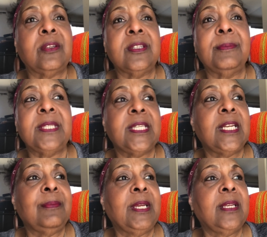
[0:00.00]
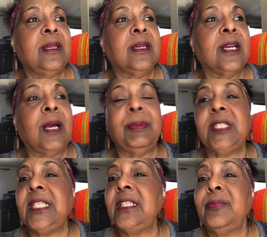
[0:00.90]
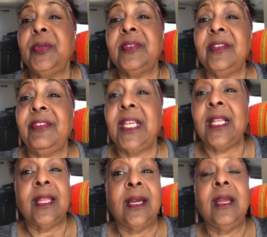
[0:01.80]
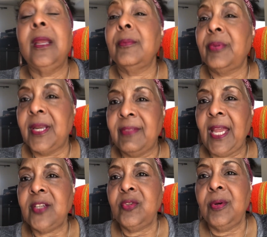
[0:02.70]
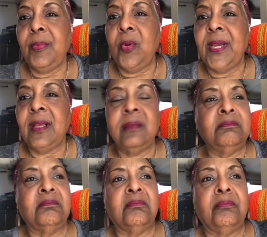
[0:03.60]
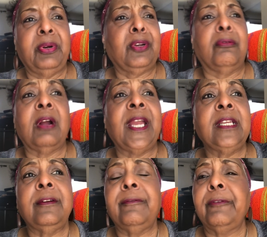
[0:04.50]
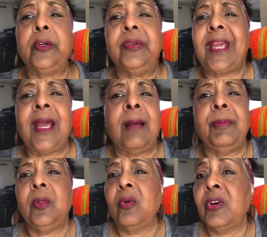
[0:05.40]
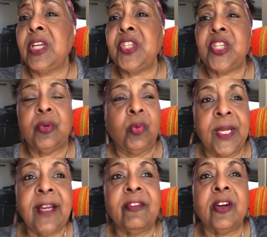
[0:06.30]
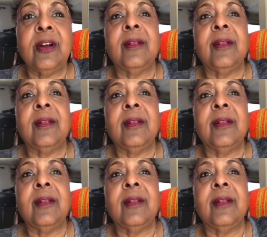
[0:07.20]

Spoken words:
some cinnamon, a couple teaspoons of vanilla, bring that to a boil, put a rind of fruit, apple, orange, whatever.